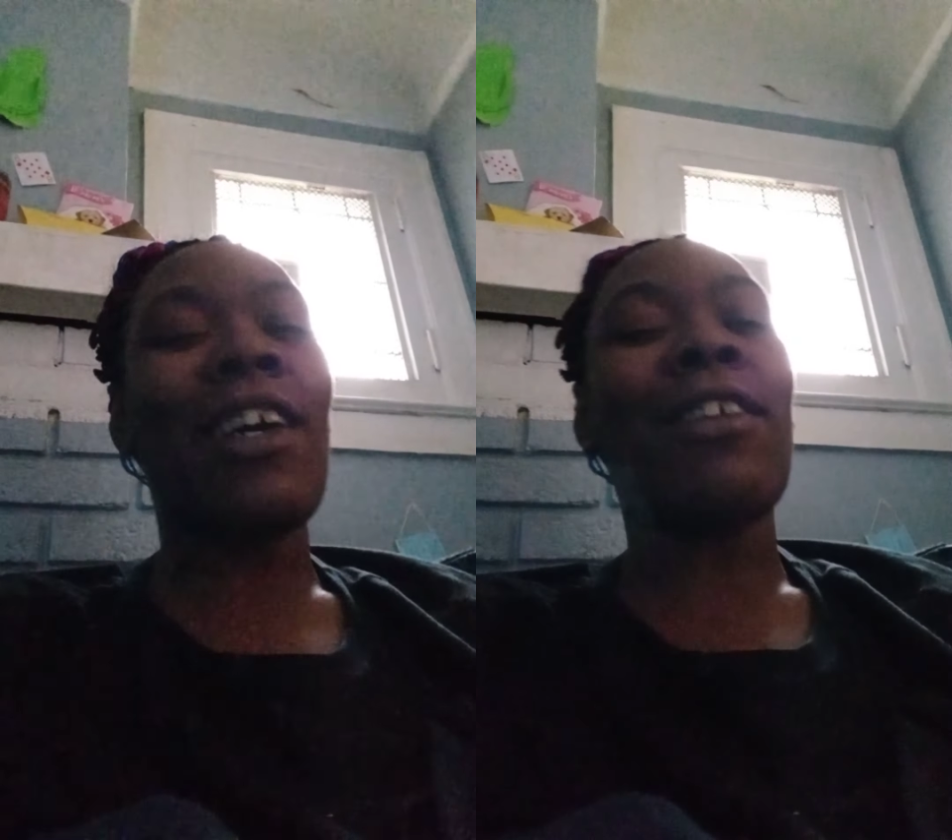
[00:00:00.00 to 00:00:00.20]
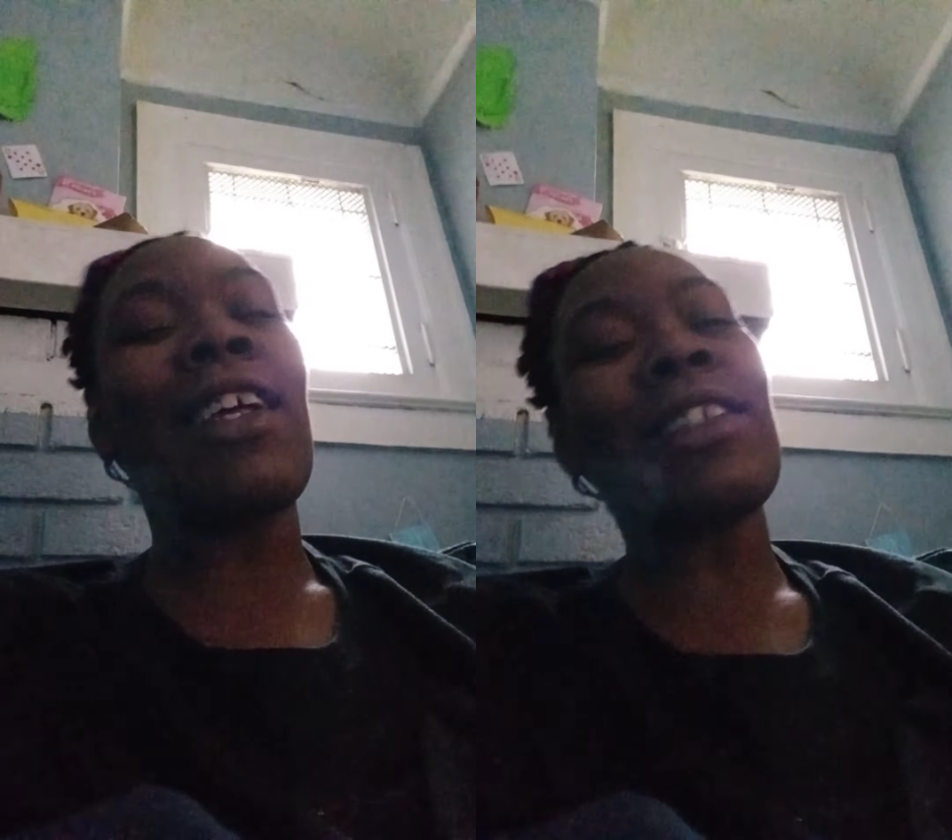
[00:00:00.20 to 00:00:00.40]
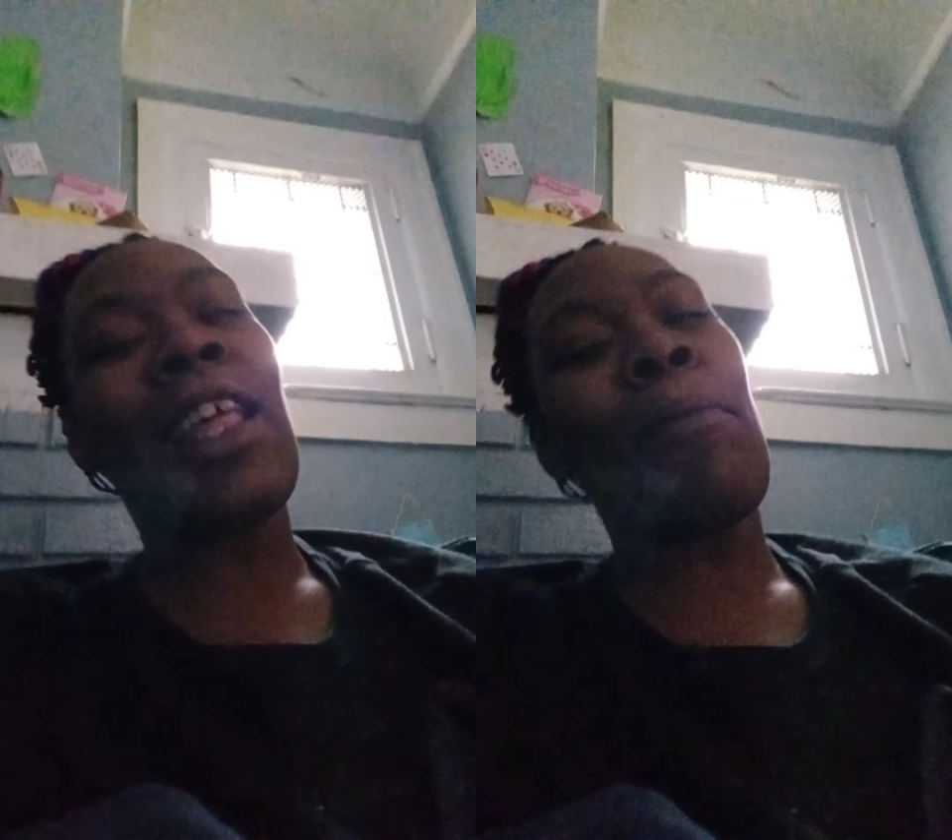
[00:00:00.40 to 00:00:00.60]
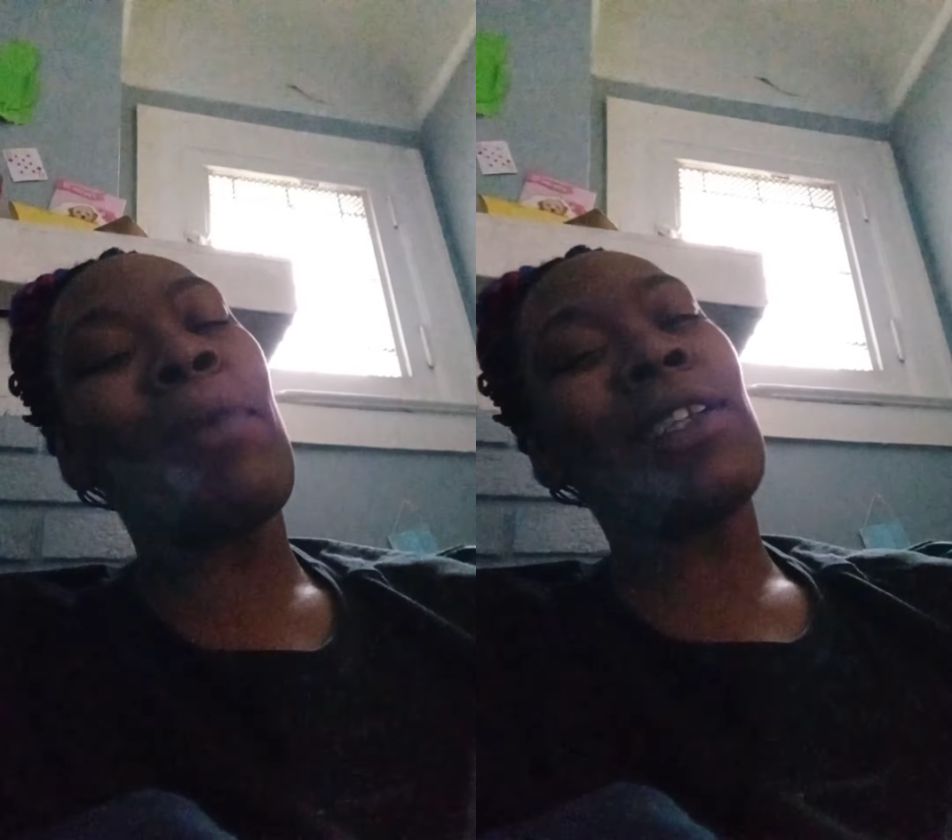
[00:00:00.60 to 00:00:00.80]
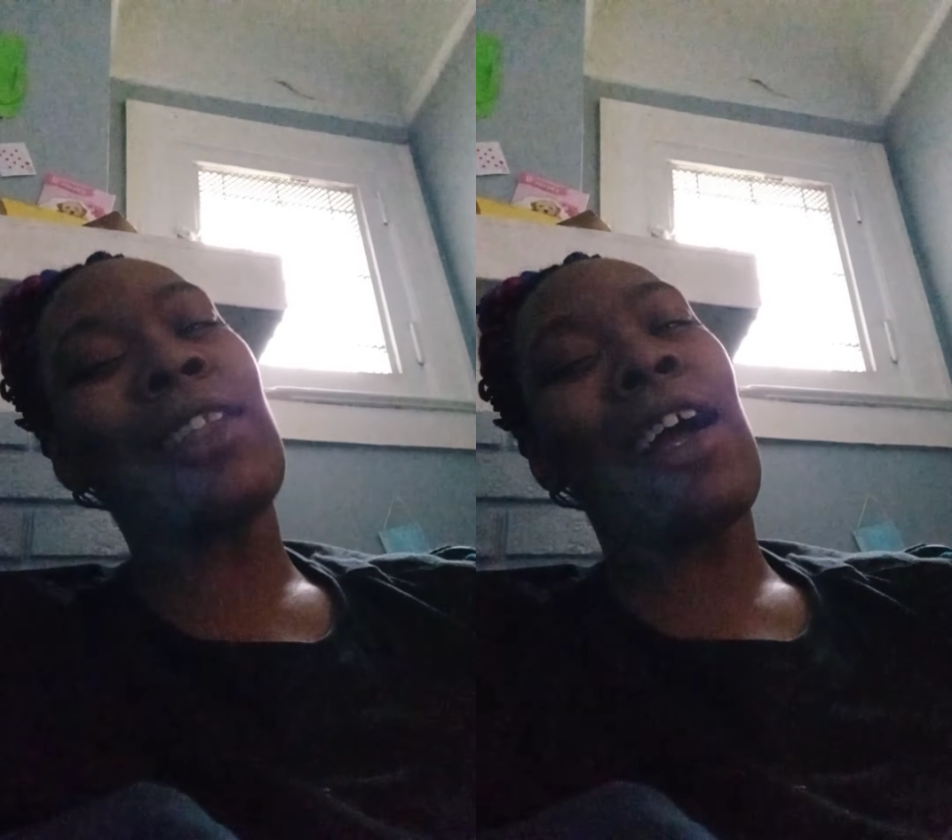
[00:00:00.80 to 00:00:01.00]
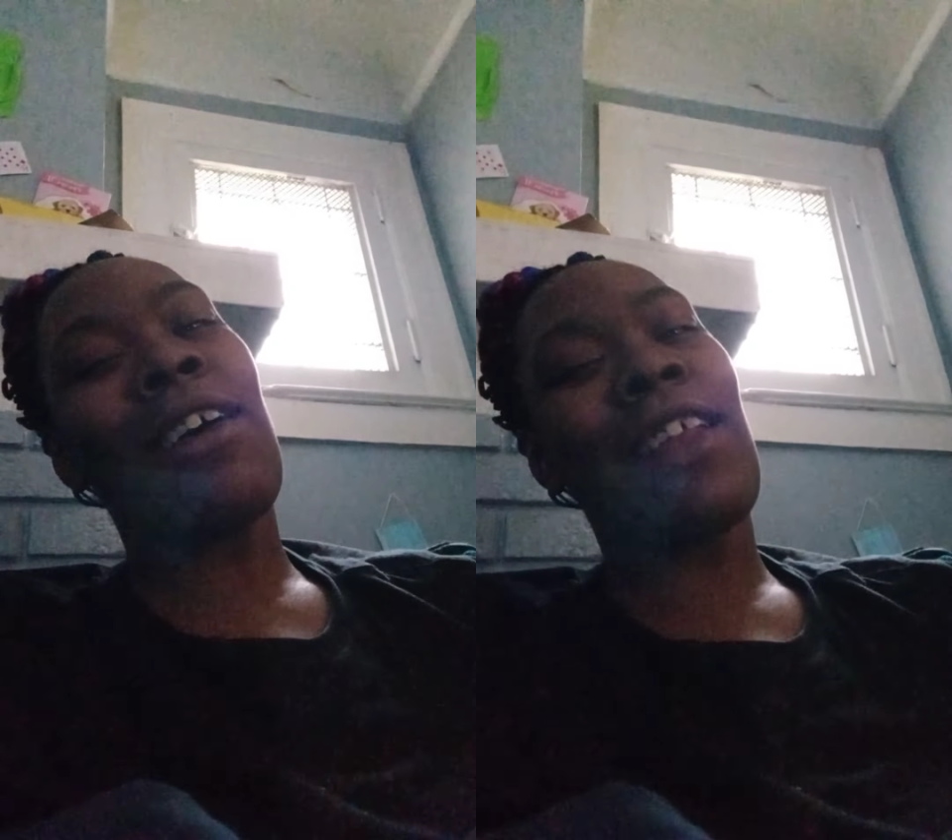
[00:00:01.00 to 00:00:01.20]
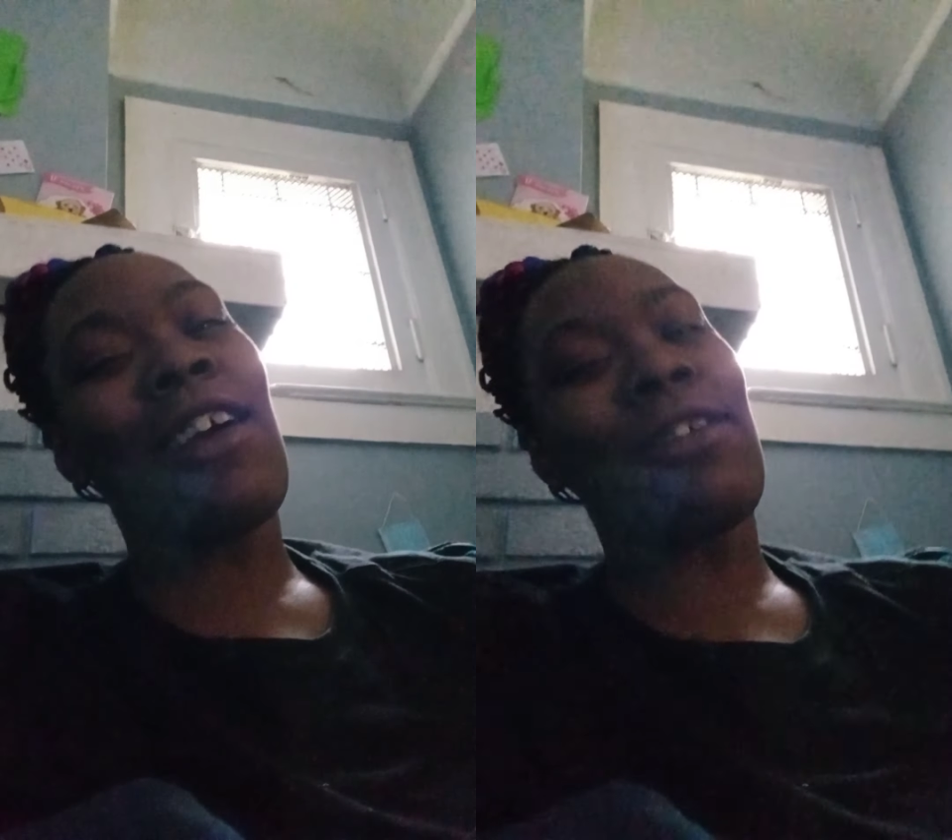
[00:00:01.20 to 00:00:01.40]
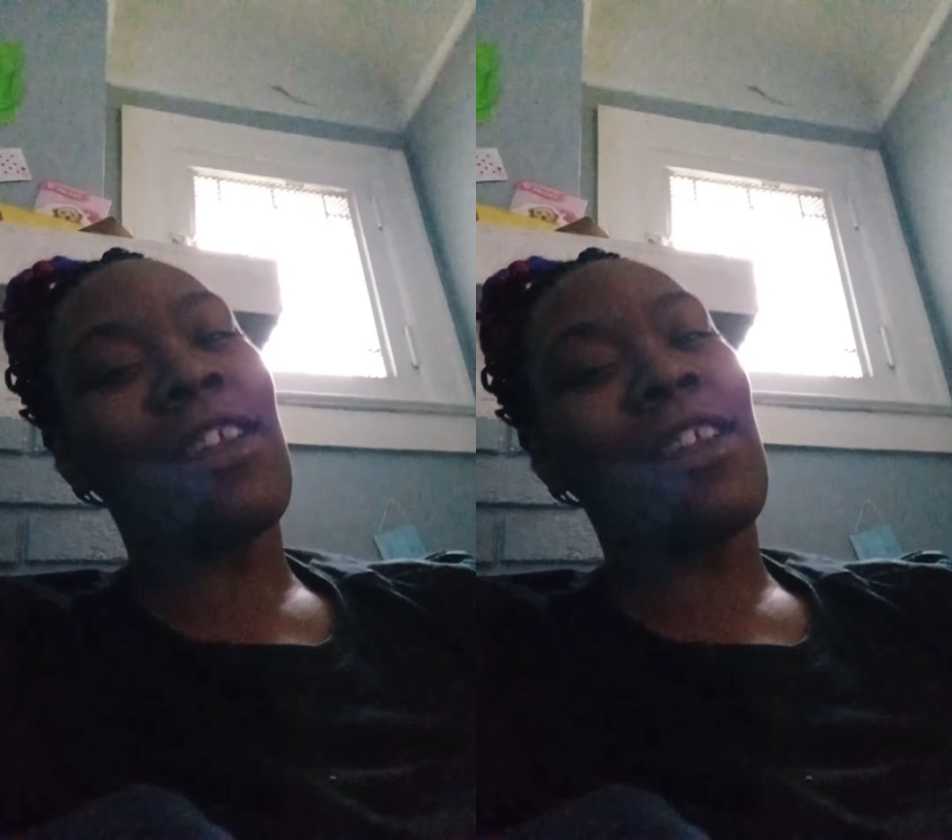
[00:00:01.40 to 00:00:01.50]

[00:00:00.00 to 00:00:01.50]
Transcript: Oh, that's that bitch down there on